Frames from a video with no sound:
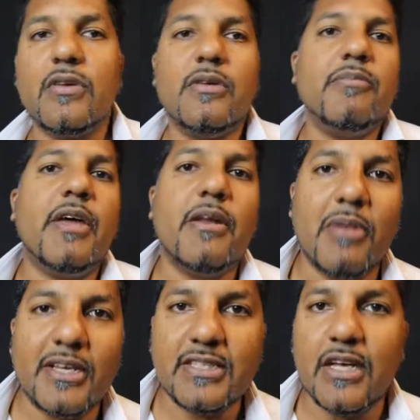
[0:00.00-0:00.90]
better
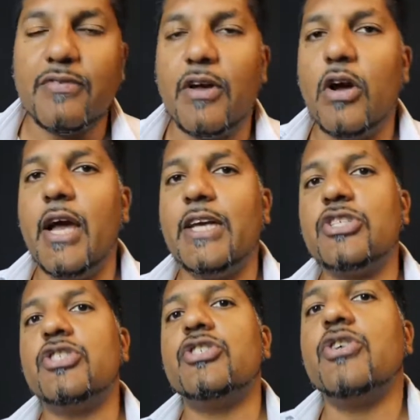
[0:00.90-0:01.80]
myself, or I
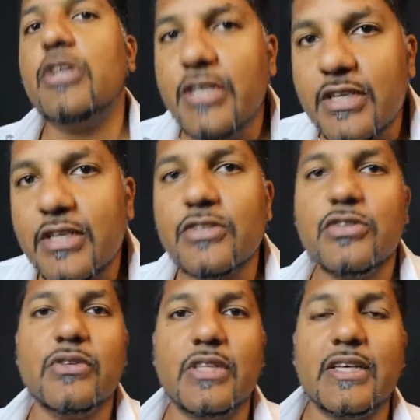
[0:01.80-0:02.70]
should
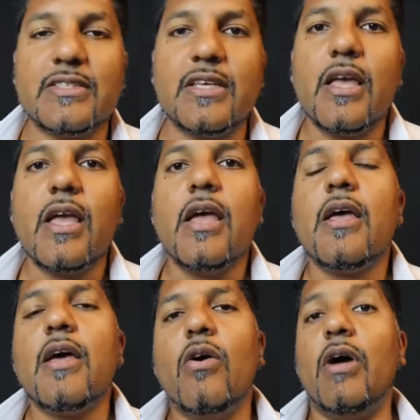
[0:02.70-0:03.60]
do this,
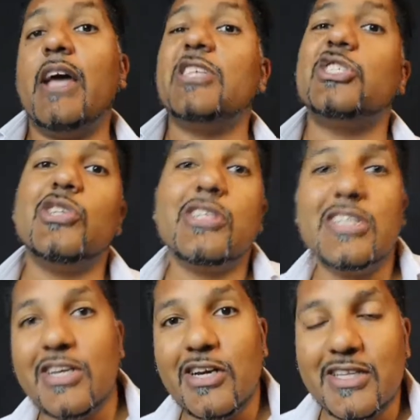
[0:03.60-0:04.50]
or I should
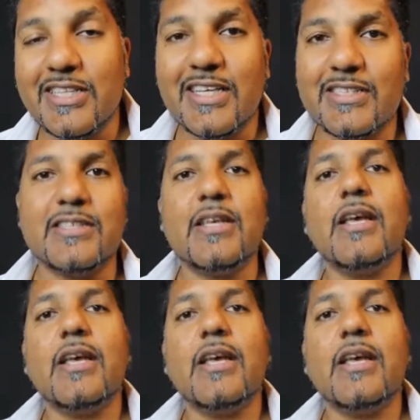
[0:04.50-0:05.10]
learn this.